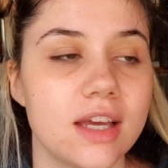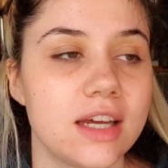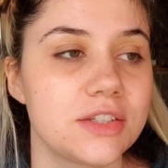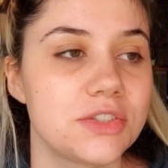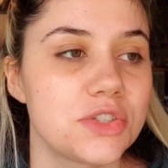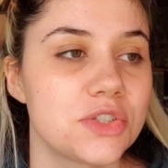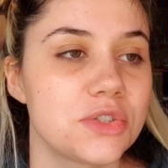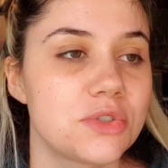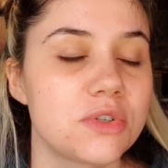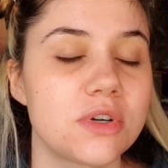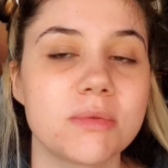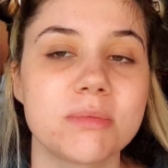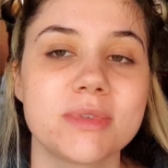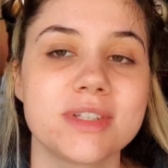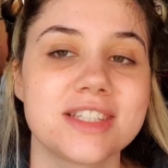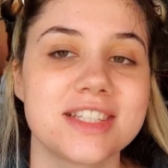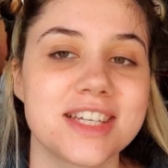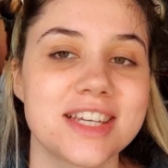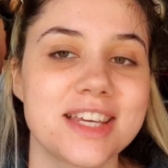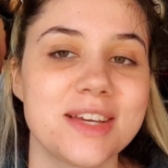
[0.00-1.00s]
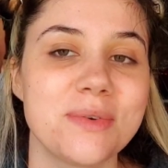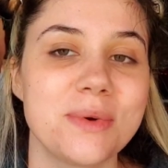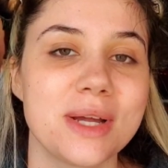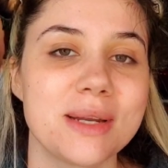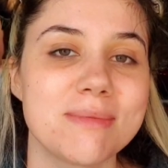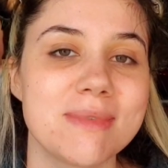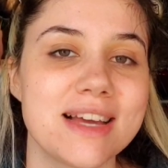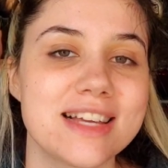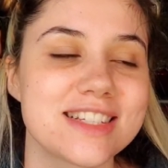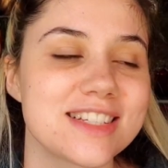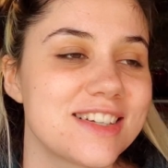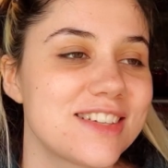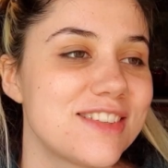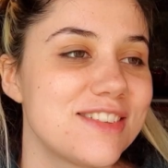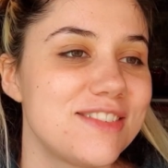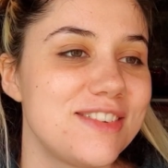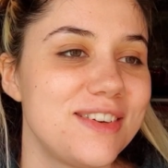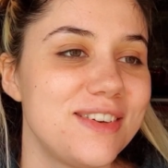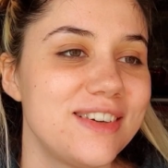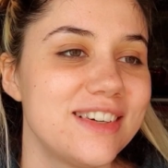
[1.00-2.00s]
I just dropped the sticky wet mask on
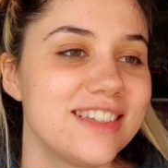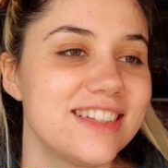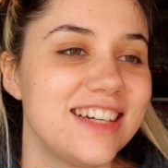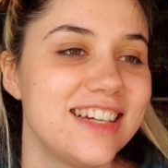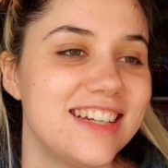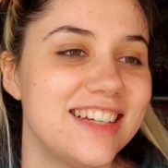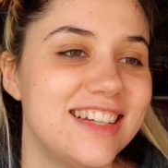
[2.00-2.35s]
the floor.